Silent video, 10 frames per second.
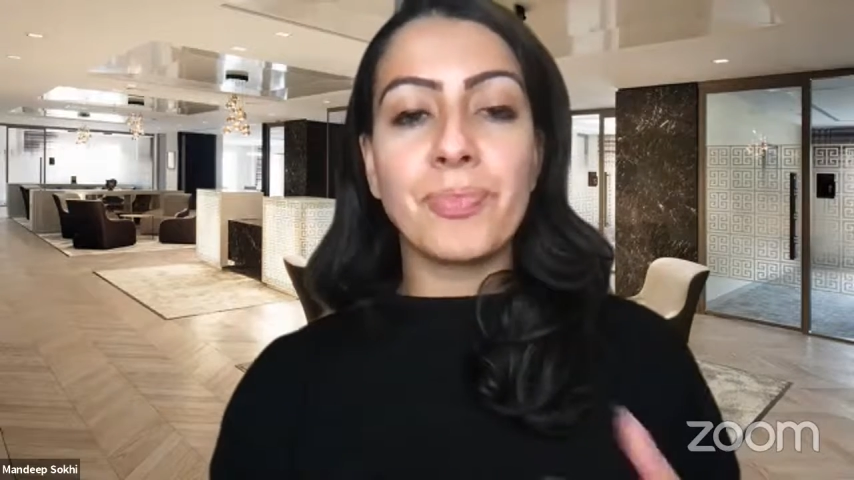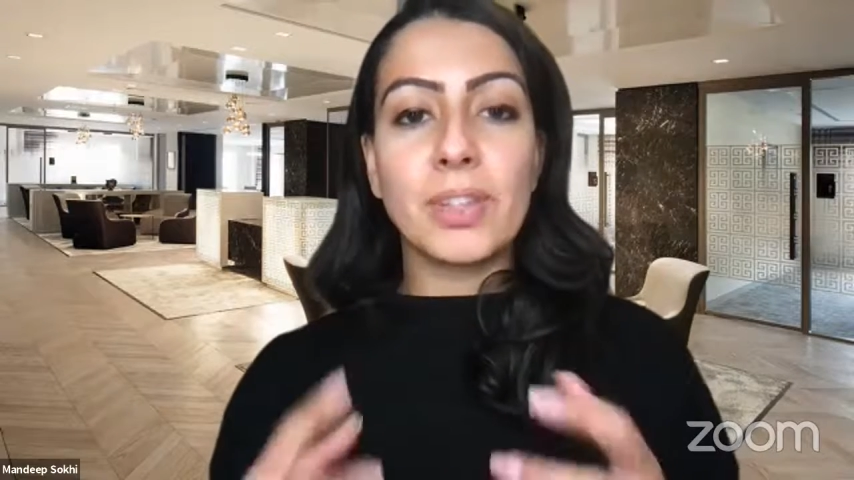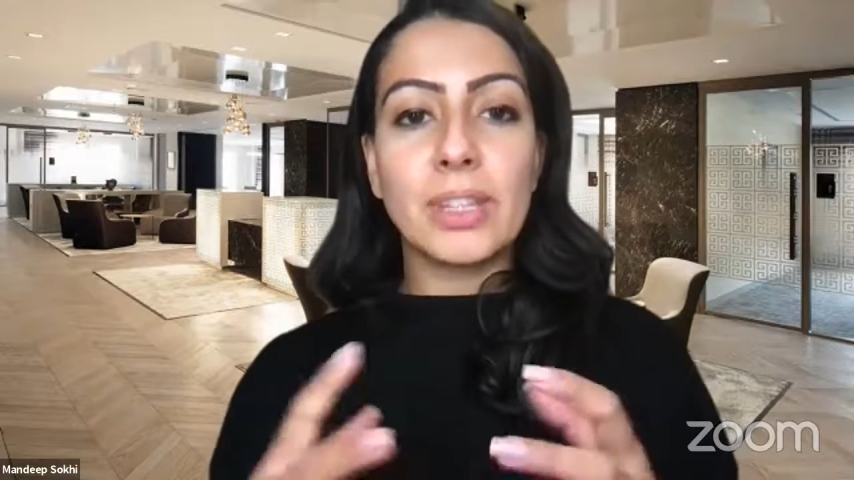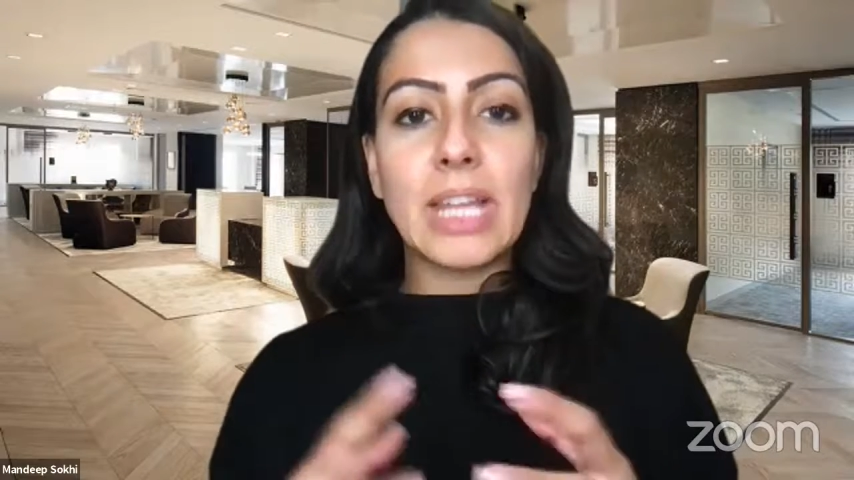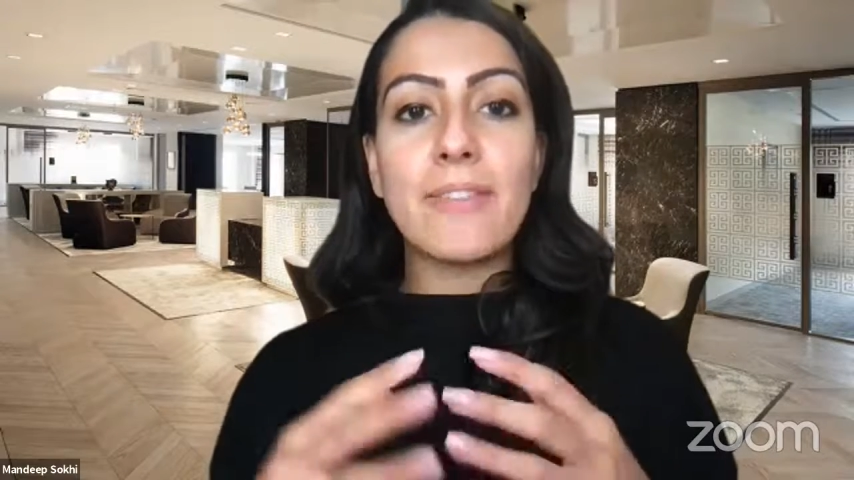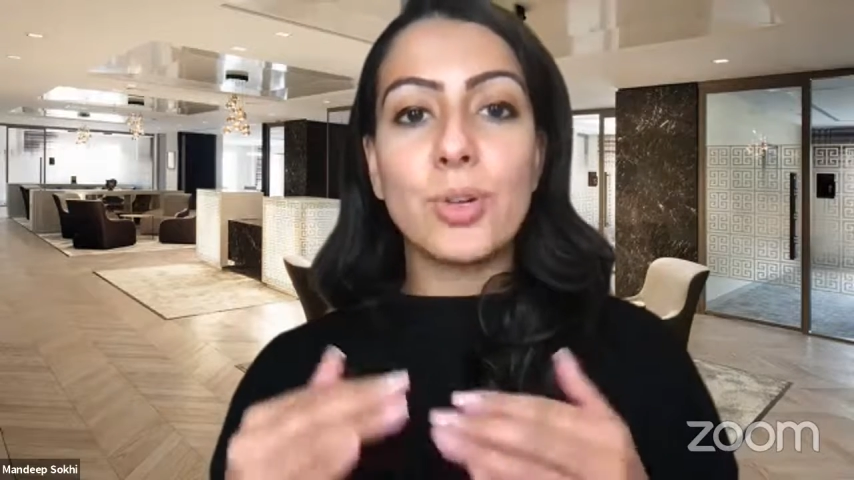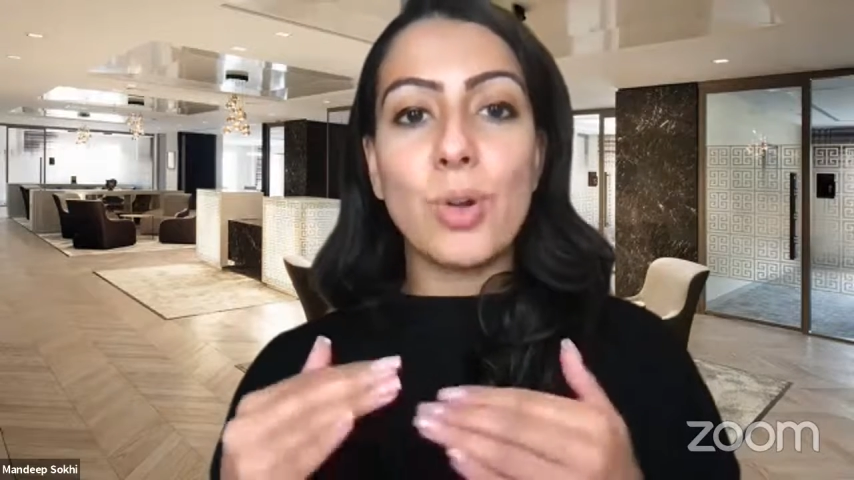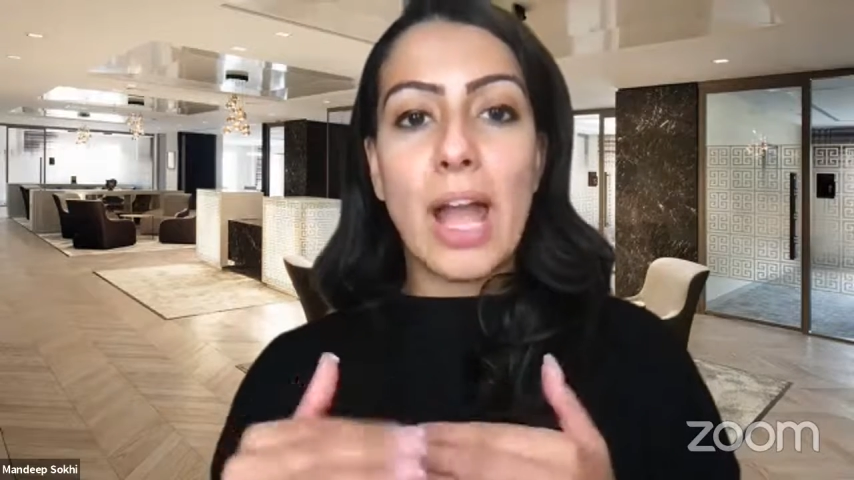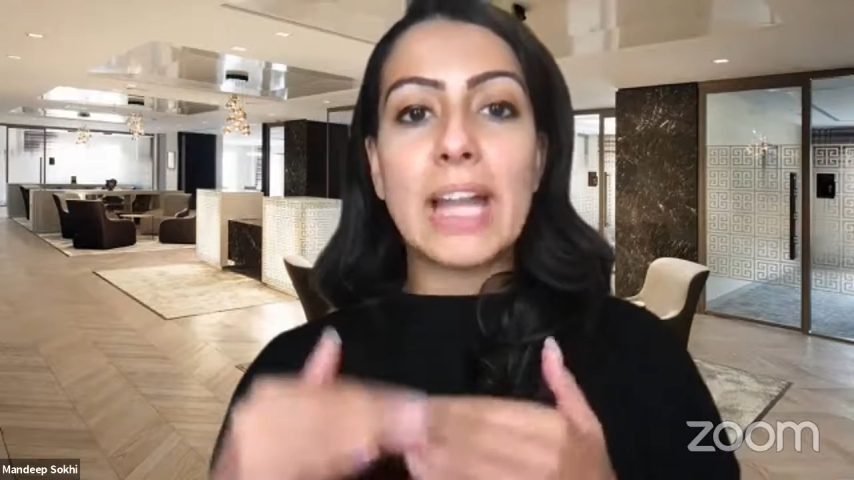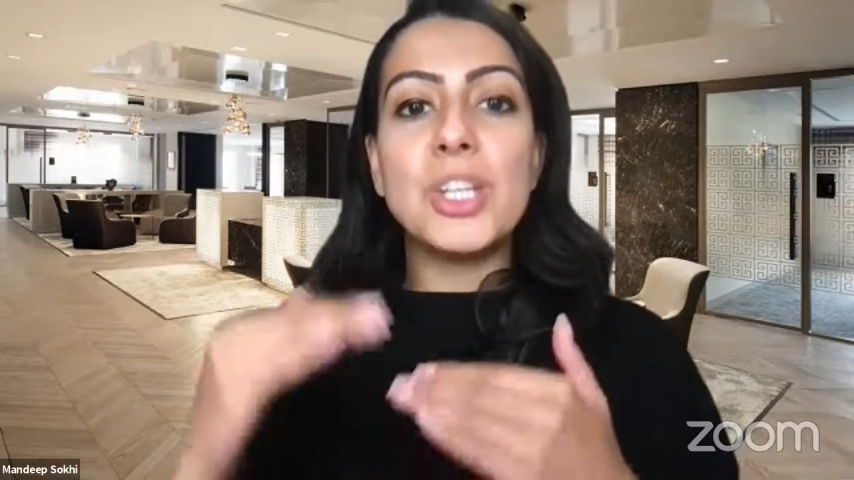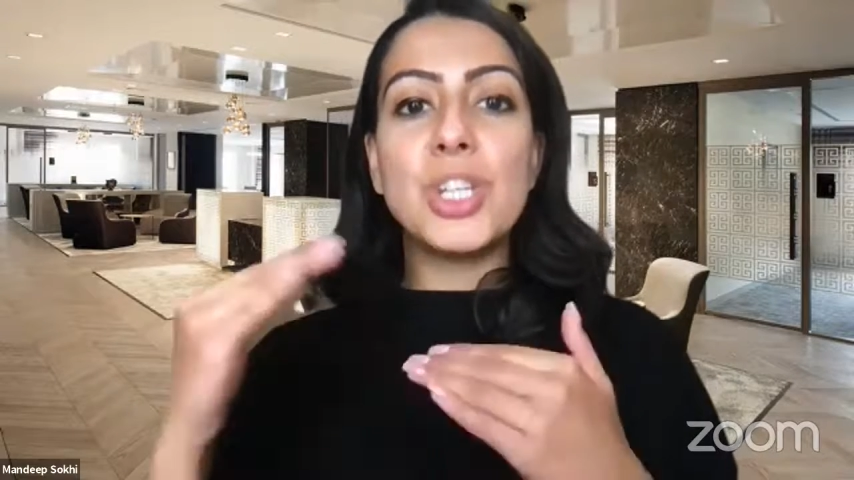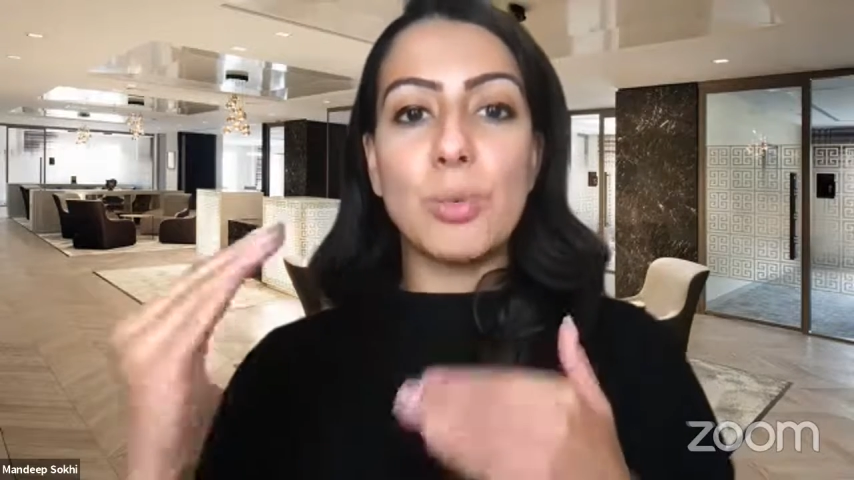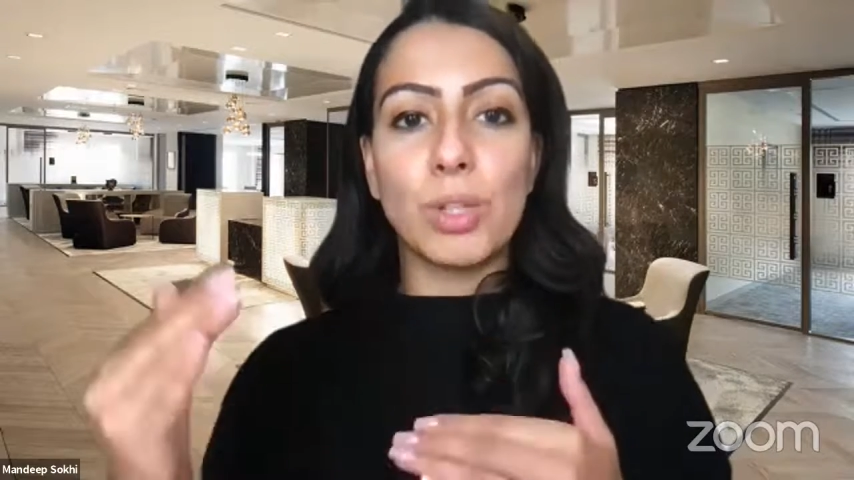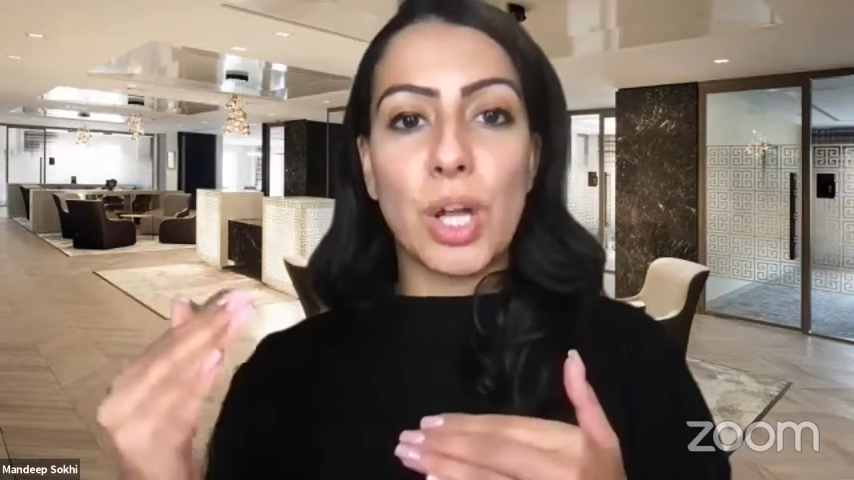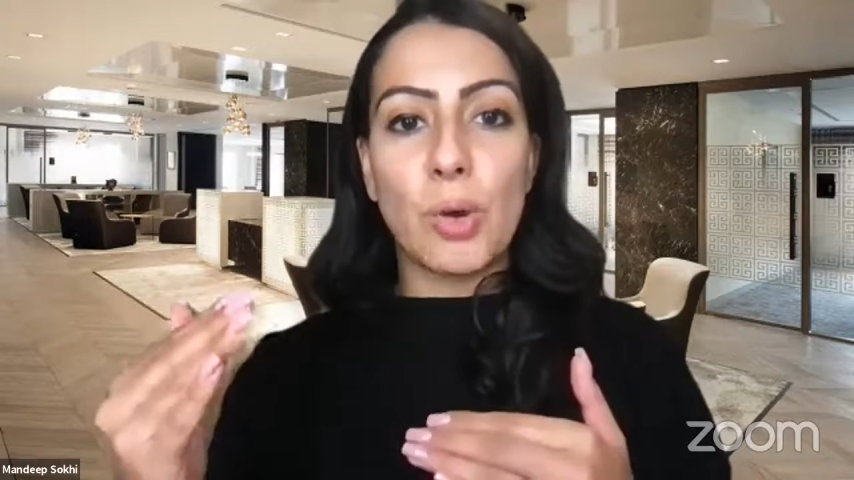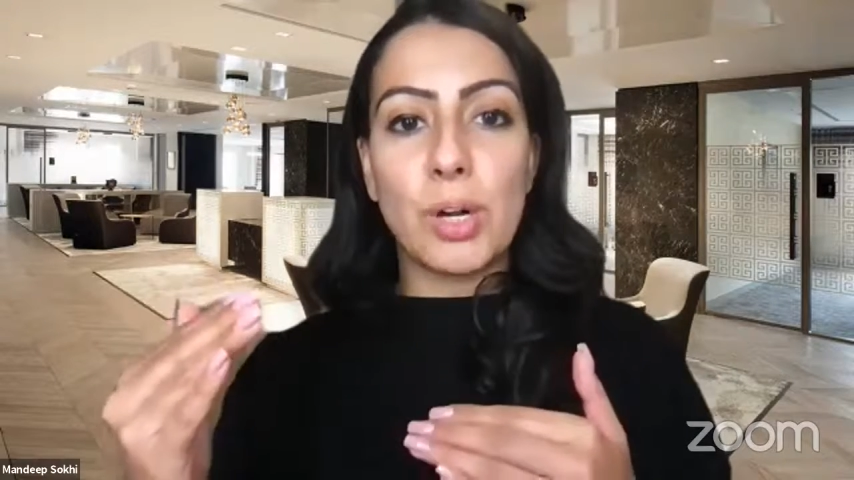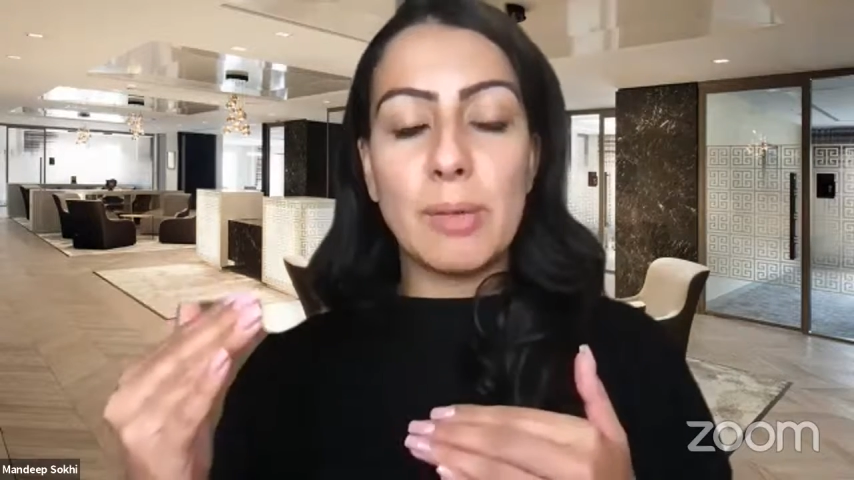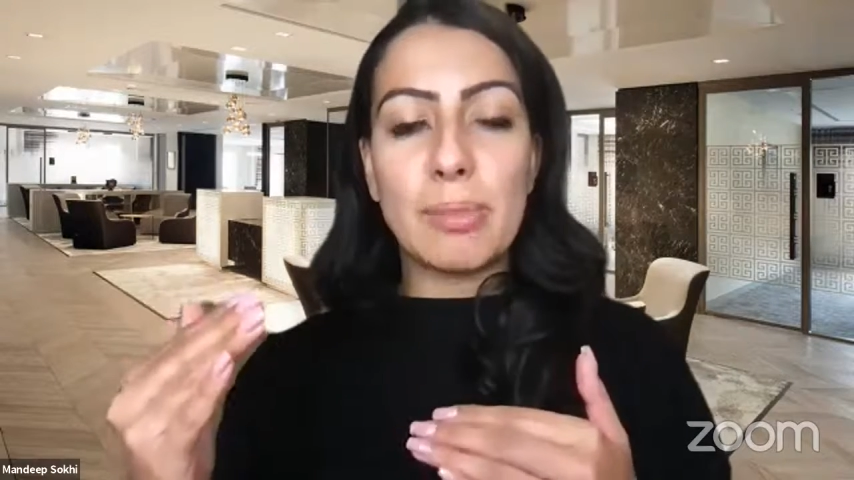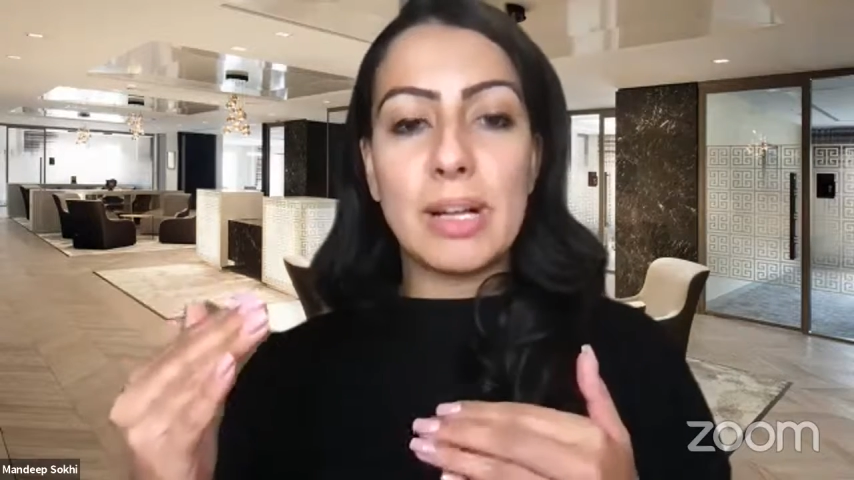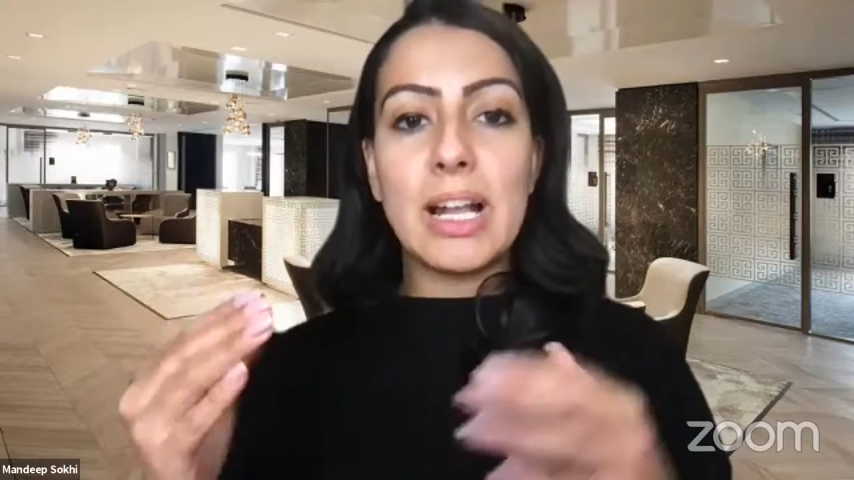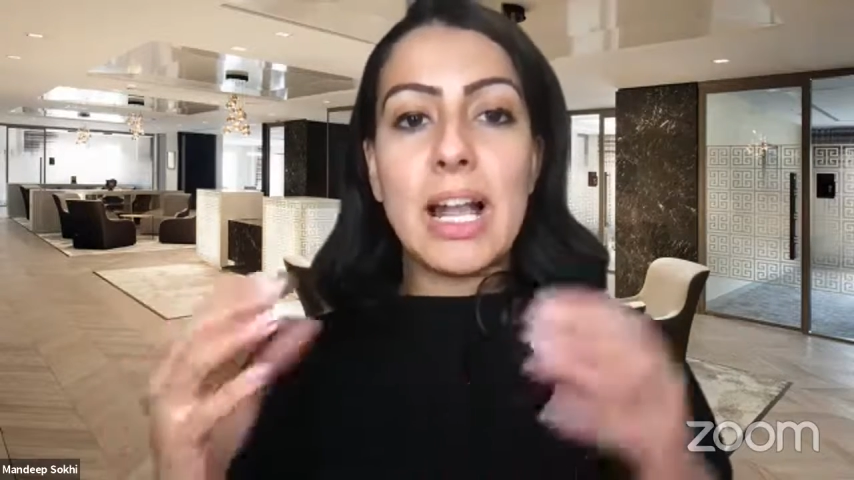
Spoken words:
Therefore, your energy will go up,